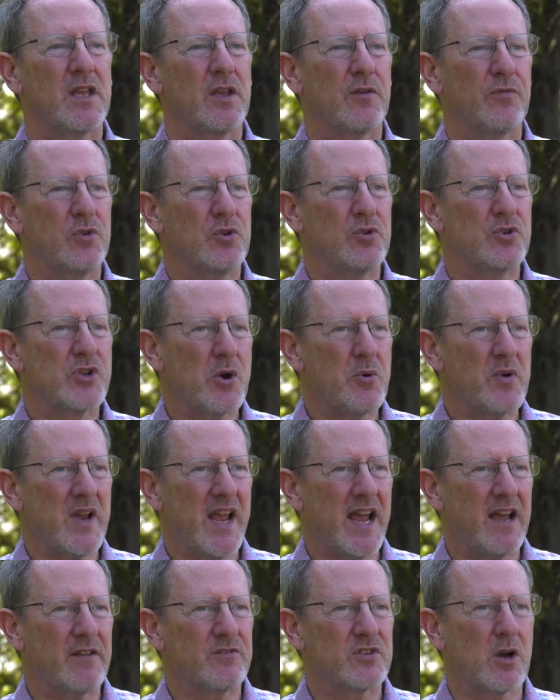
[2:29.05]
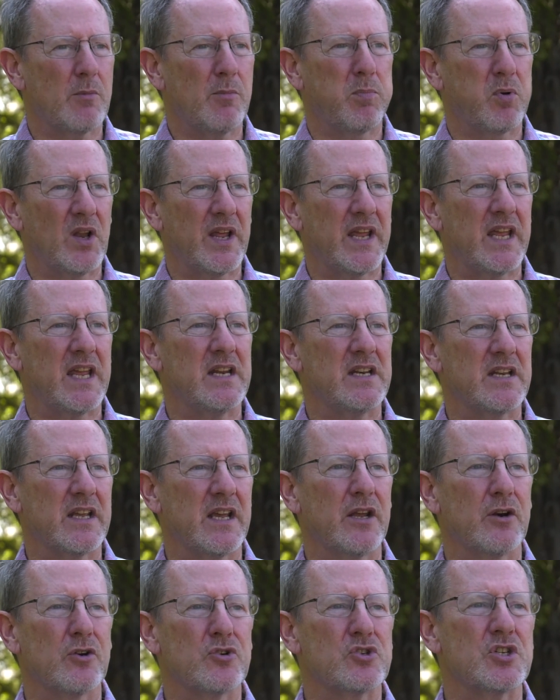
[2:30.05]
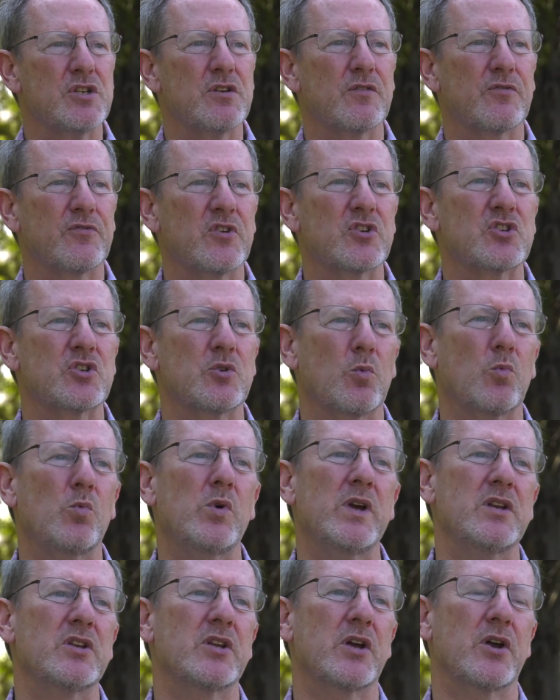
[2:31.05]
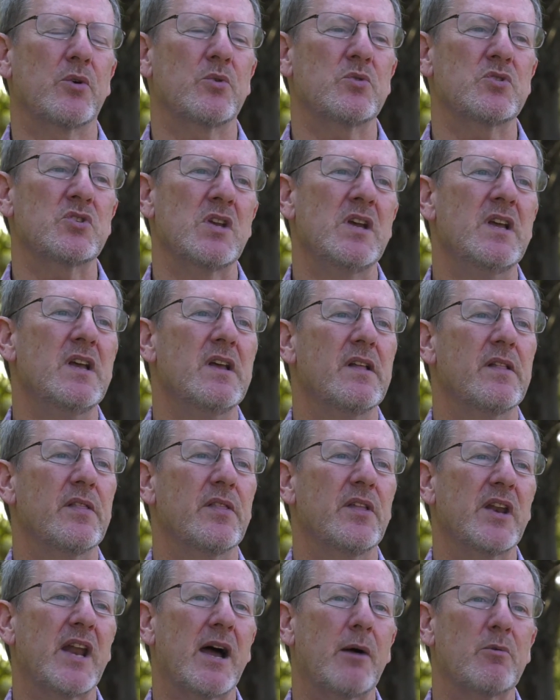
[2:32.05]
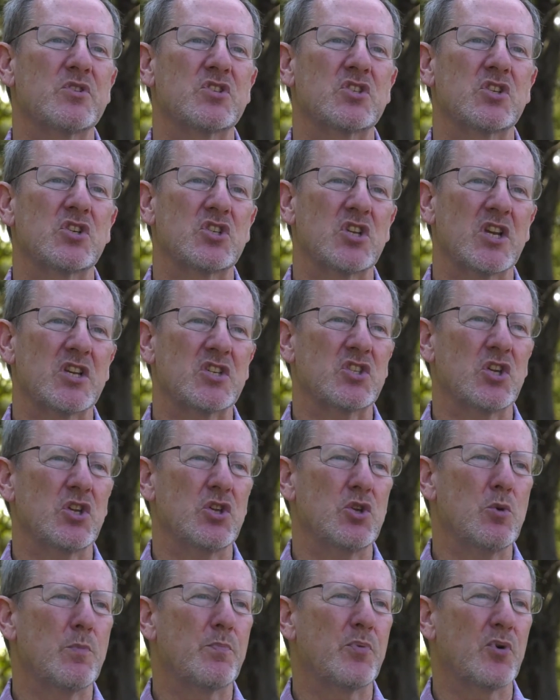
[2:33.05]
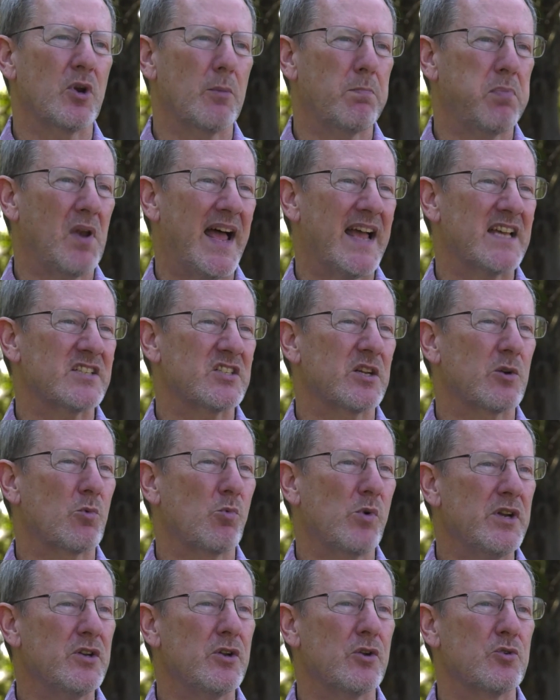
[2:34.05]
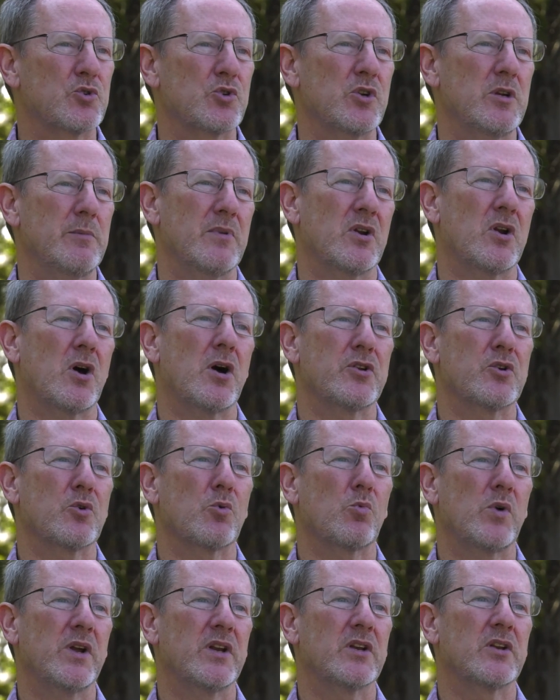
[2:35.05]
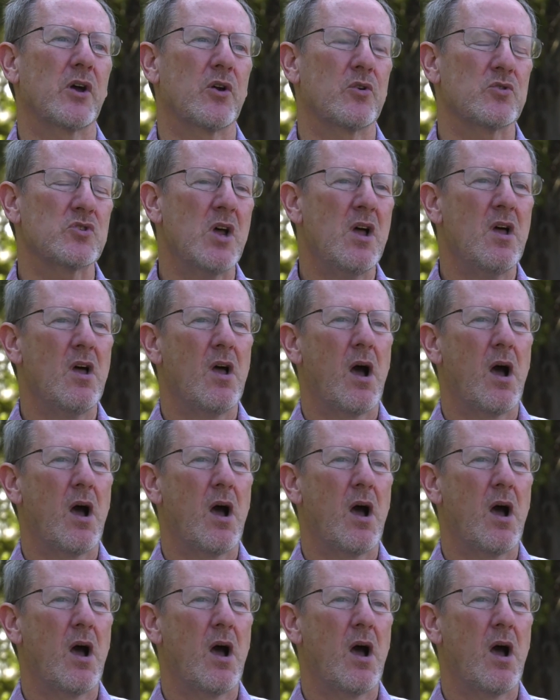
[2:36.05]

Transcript: If you don't have double-planed, energy-efficient windows, then I would suggest that you put a plastic window treatment on your windows.